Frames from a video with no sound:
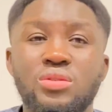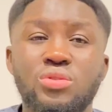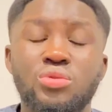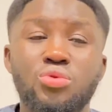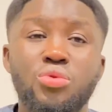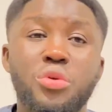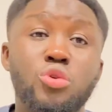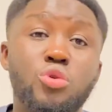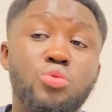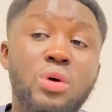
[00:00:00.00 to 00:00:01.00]
do with
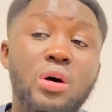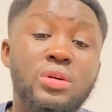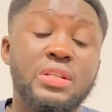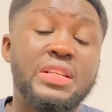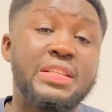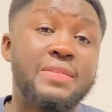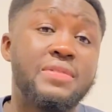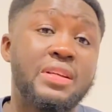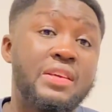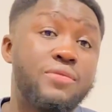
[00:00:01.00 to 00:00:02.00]
those who are on
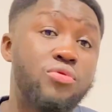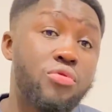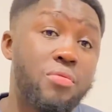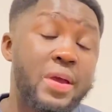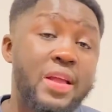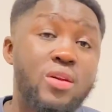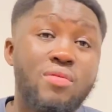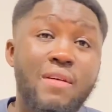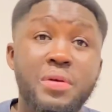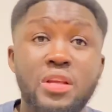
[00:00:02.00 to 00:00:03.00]
indefinite leave to remain,
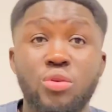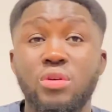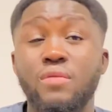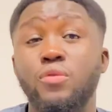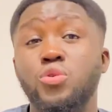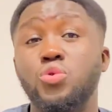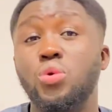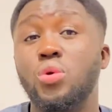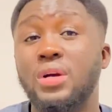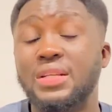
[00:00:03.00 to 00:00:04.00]
who have been in the UK for so
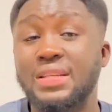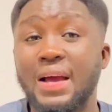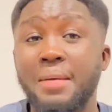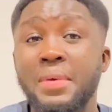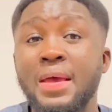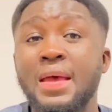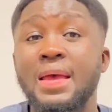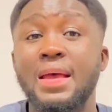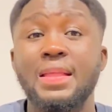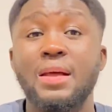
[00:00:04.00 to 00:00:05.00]
long a time,
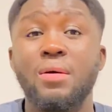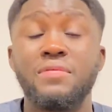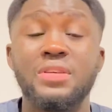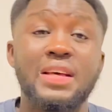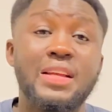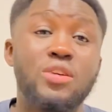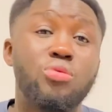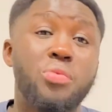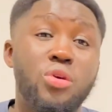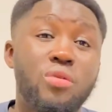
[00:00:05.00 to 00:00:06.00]
and now have decided to
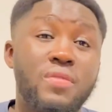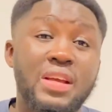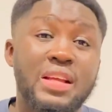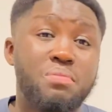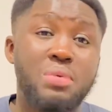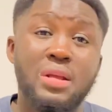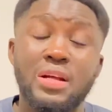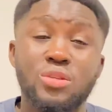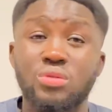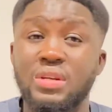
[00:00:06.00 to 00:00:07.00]
bring over their
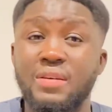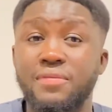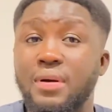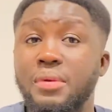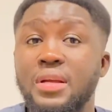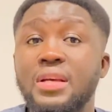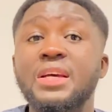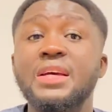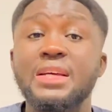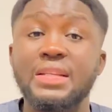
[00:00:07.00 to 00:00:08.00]
dependents or their family.
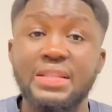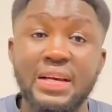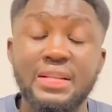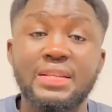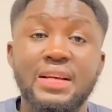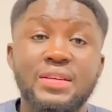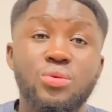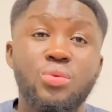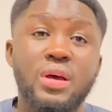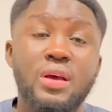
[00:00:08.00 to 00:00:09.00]
Then that
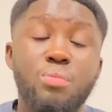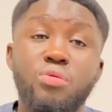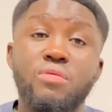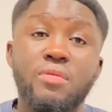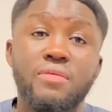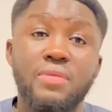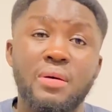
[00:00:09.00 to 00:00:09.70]
is where a proof of